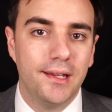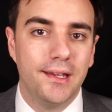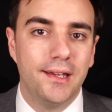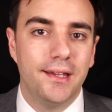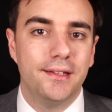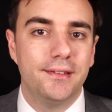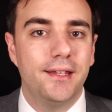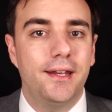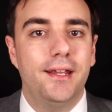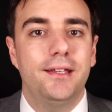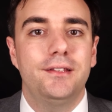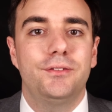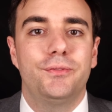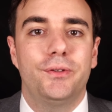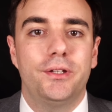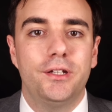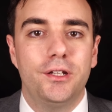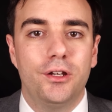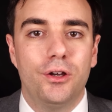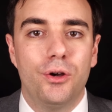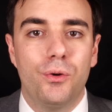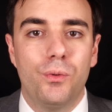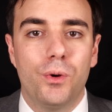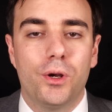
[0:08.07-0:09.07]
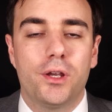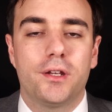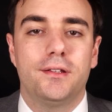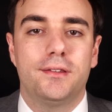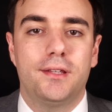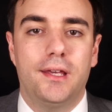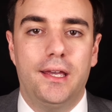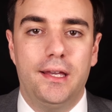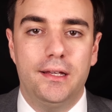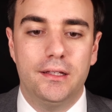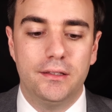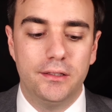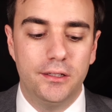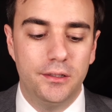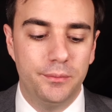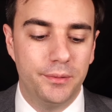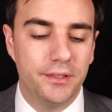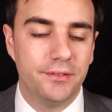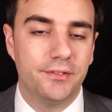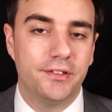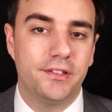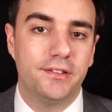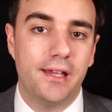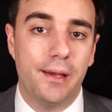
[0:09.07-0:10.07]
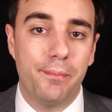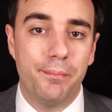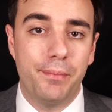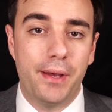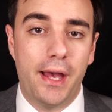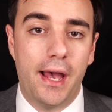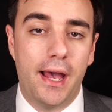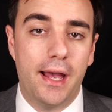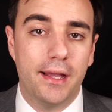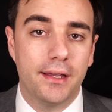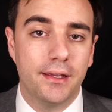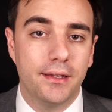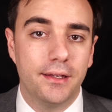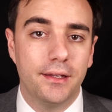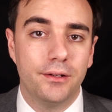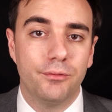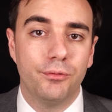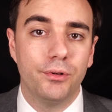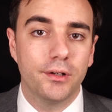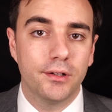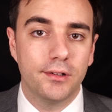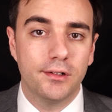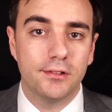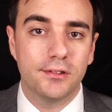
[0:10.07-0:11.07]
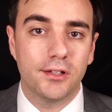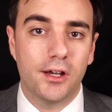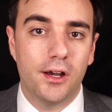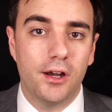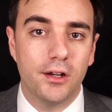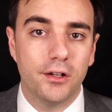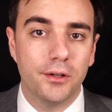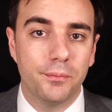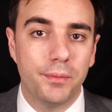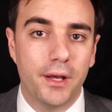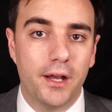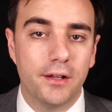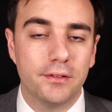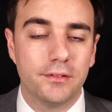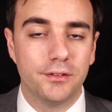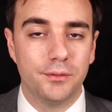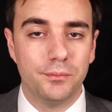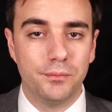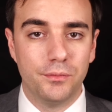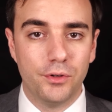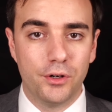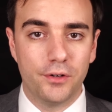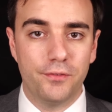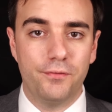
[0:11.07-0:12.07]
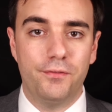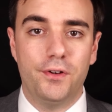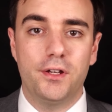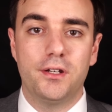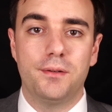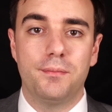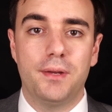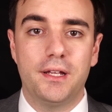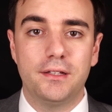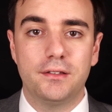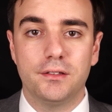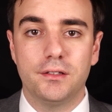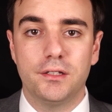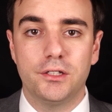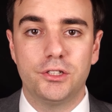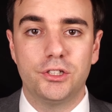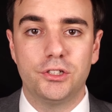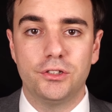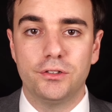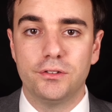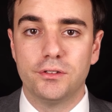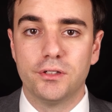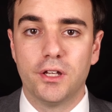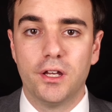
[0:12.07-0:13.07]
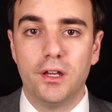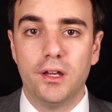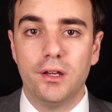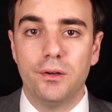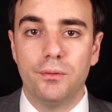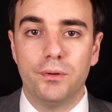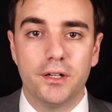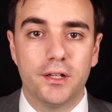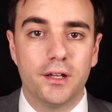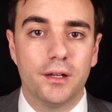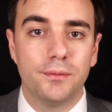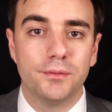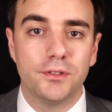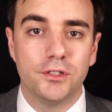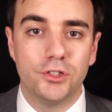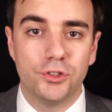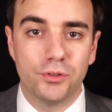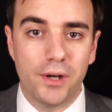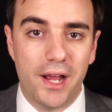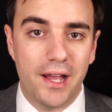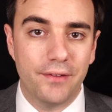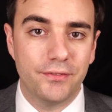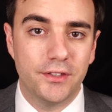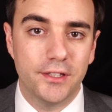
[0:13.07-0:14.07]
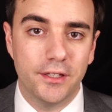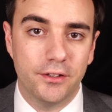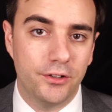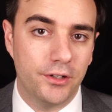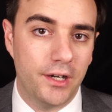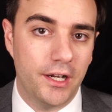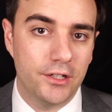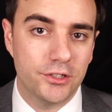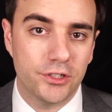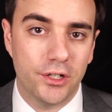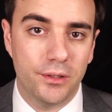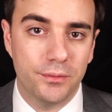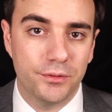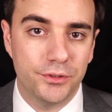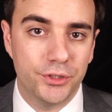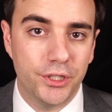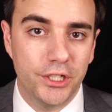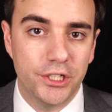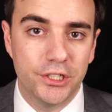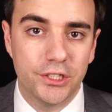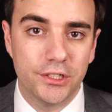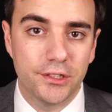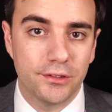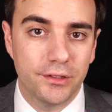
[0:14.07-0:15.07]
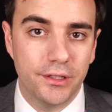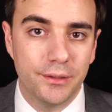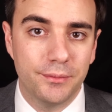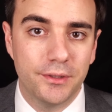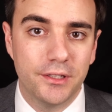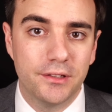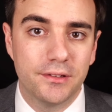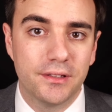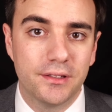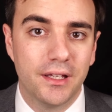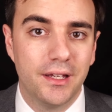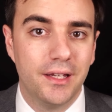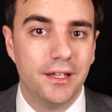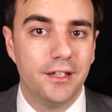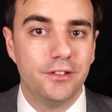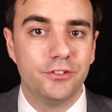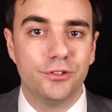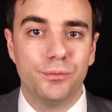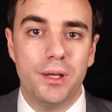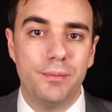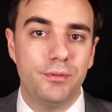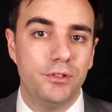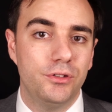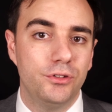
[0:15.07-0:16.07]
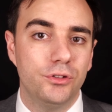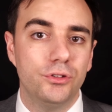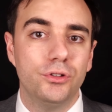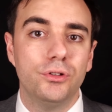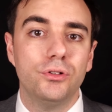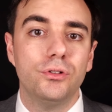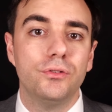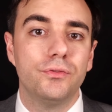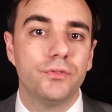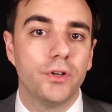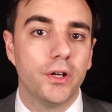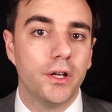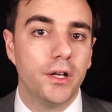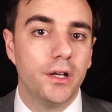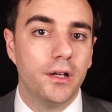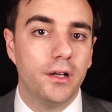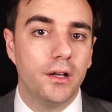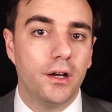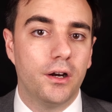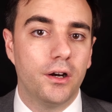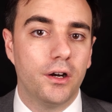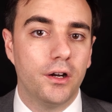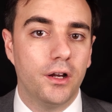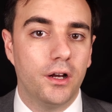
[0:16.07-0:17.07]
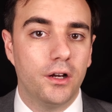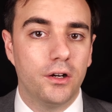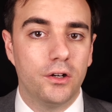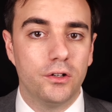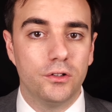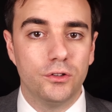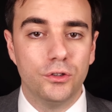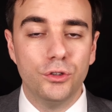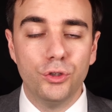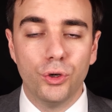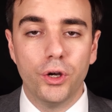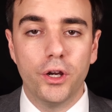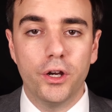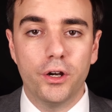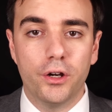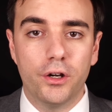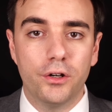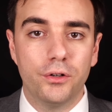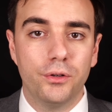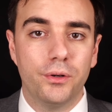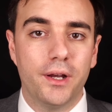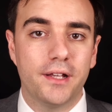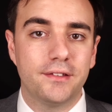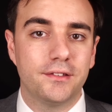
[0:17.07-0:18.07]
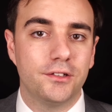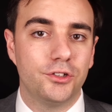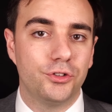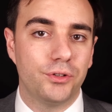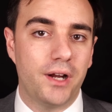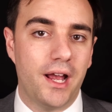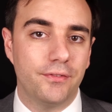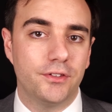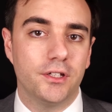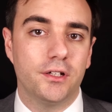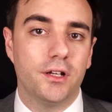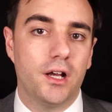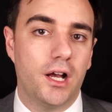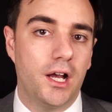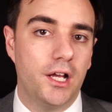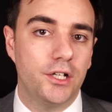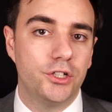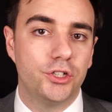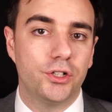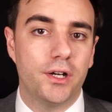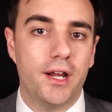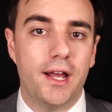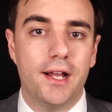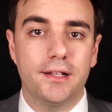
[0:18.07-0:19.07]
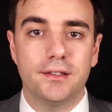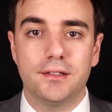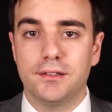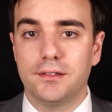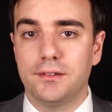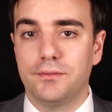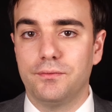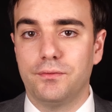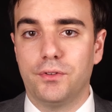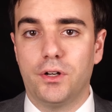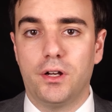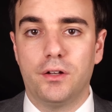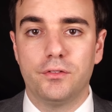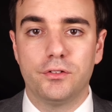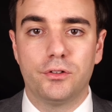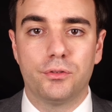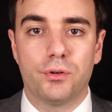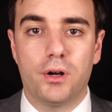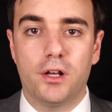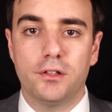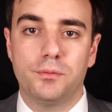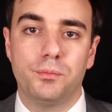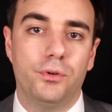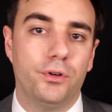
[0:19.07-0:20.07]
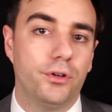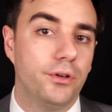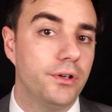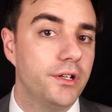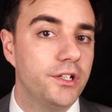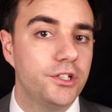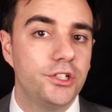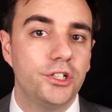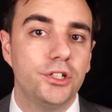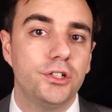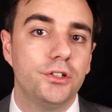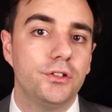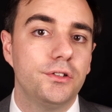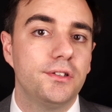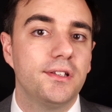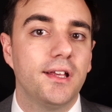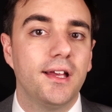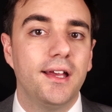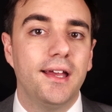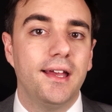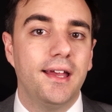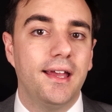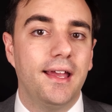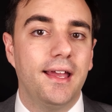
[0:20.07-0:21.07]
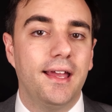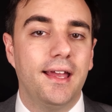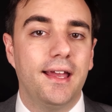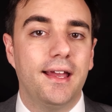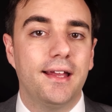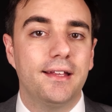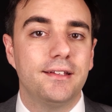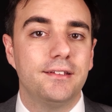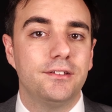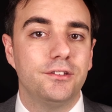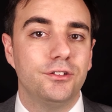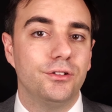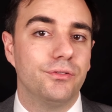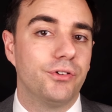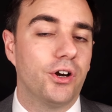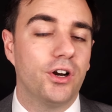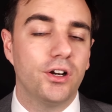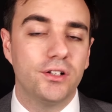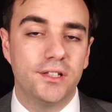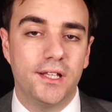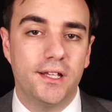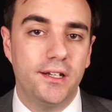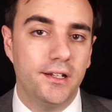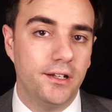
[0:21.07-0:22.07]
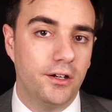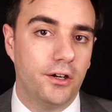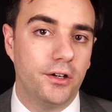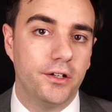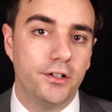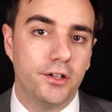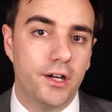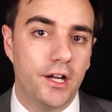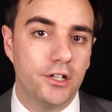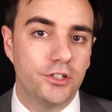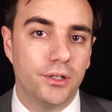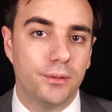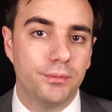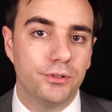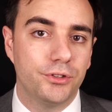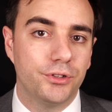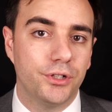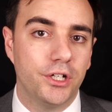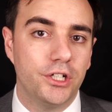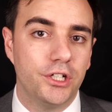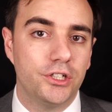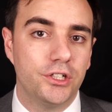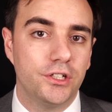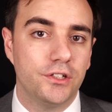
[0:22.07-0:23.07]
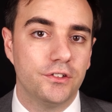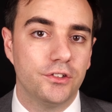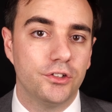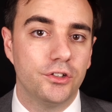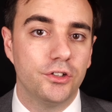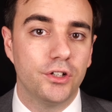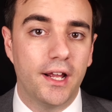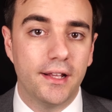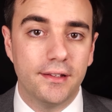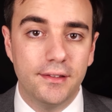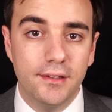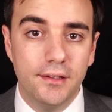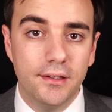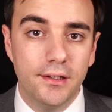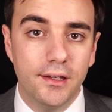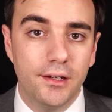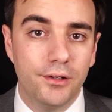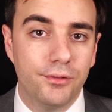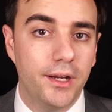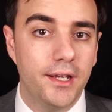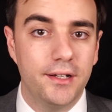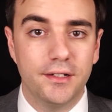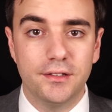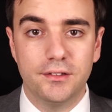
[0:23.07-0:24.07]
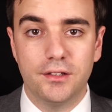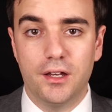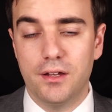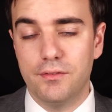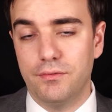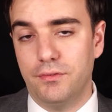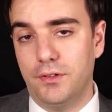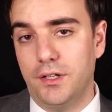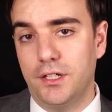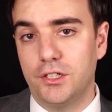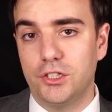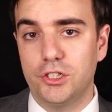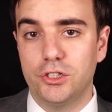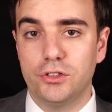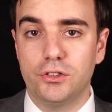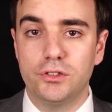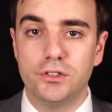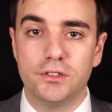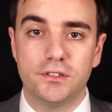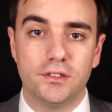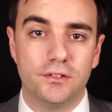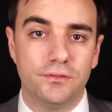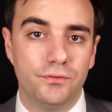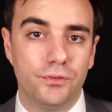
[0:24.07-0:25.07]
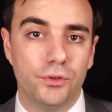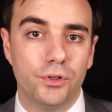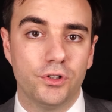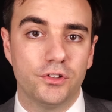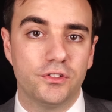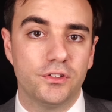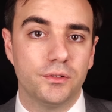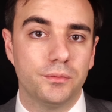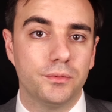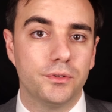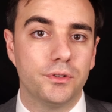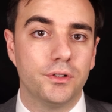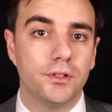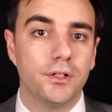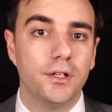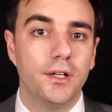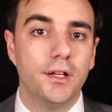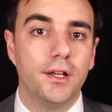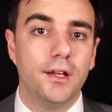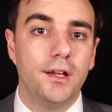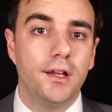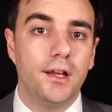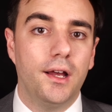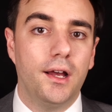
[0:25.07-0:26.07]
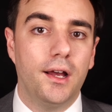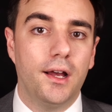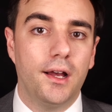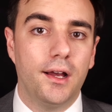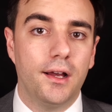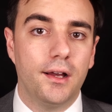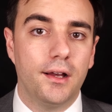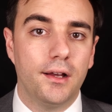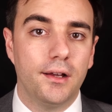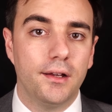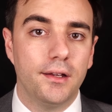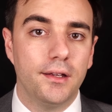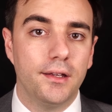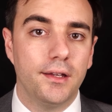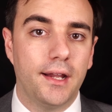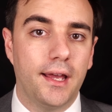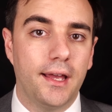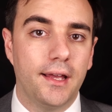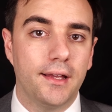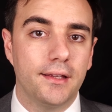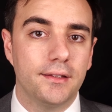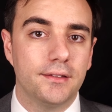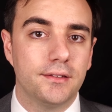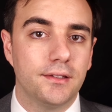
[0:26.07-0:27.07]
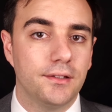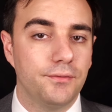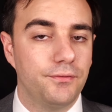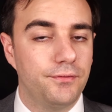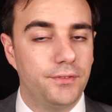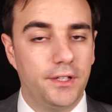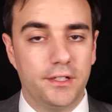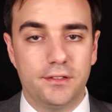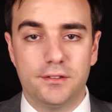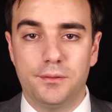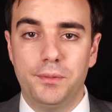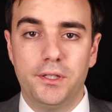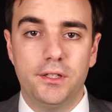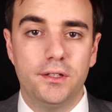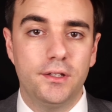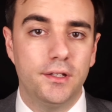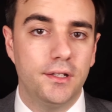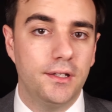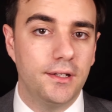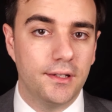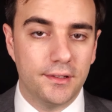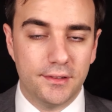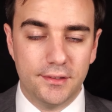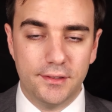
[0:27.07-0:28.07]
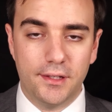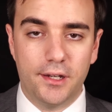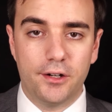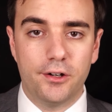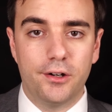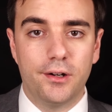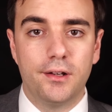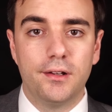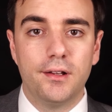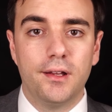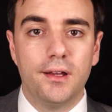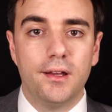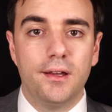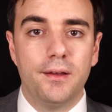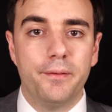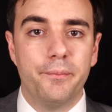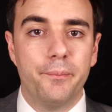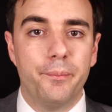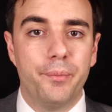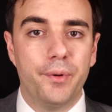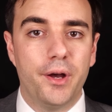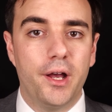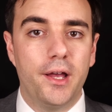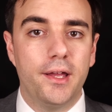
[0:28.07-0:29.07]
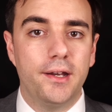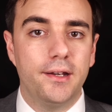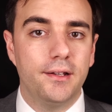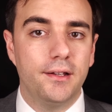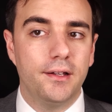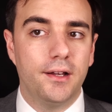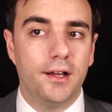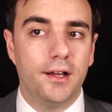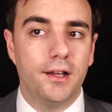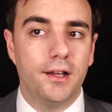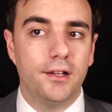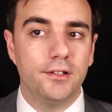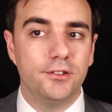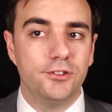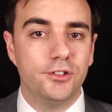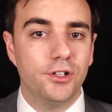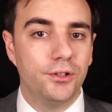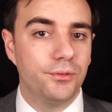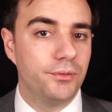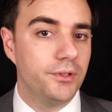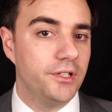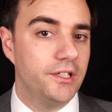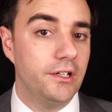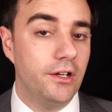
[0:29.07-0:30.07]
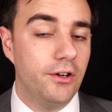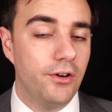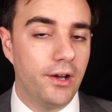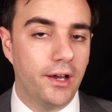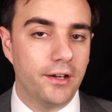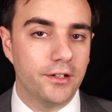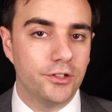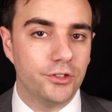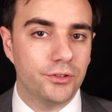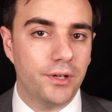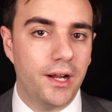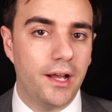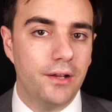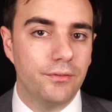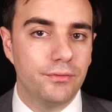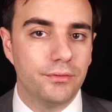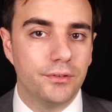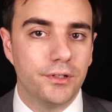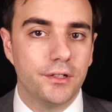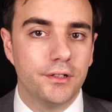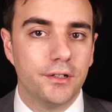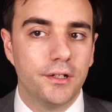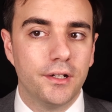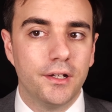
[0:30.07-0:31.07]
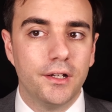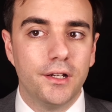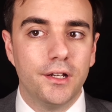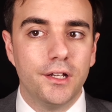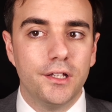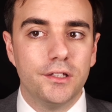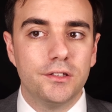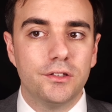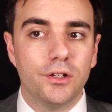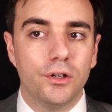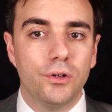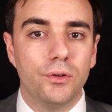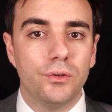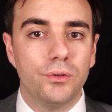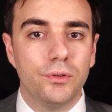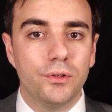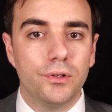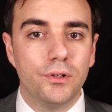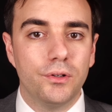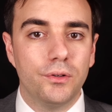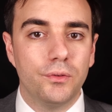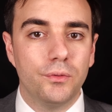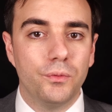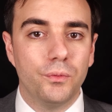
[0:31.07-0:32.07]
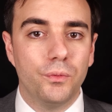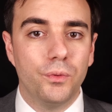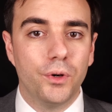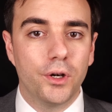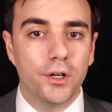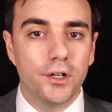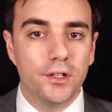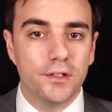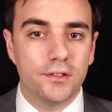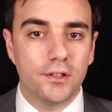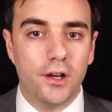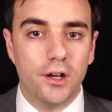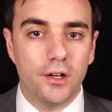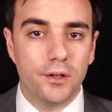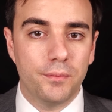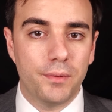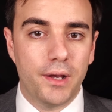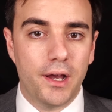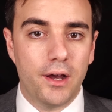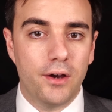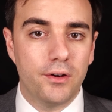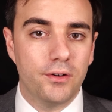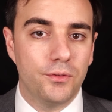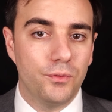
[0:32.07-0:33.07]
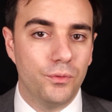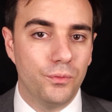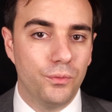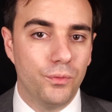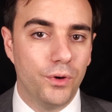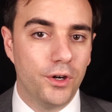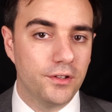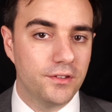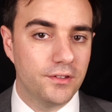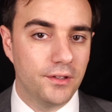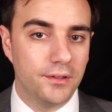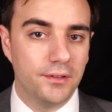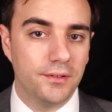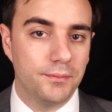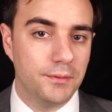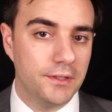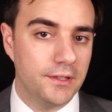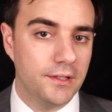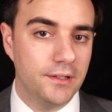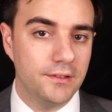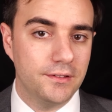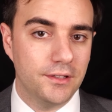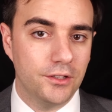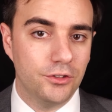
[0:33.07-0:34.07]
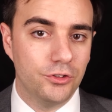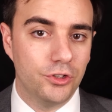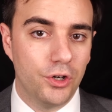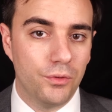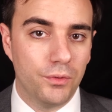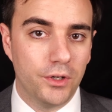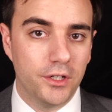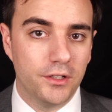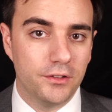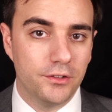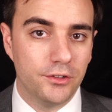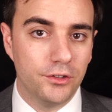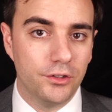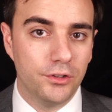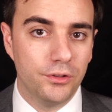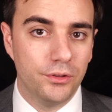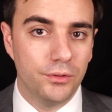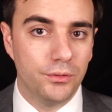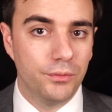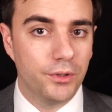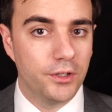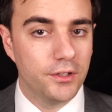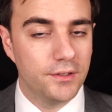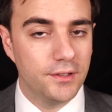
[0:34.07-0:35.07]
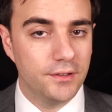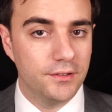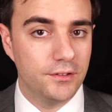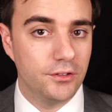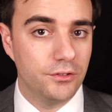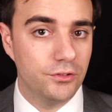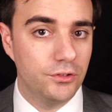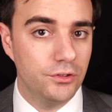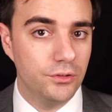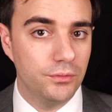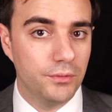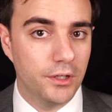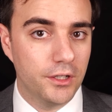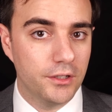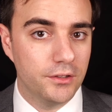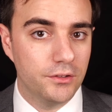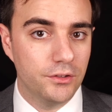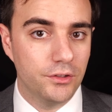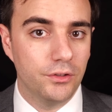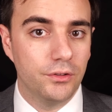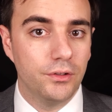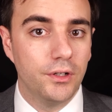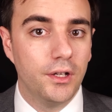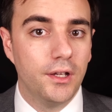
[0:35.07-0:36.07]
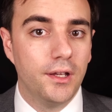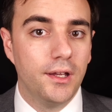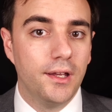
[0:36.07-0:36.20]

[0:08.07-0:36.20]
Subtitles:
In today's video, we're going to take a little bit of a step back and we're going to talk about some more fundamental issues when it comes to drafting international arbitration agreements. So maybe are a lawyer who has to draft a contract that involves cross-border issues, and you've heard that international arbitration is a good idea, right? It's confidential, it's enforceable, it has flexibility, etc., but you don't really know how to draft one. So we're going to talk about what are some of the things that you don't want to do and what are the things you do want to do.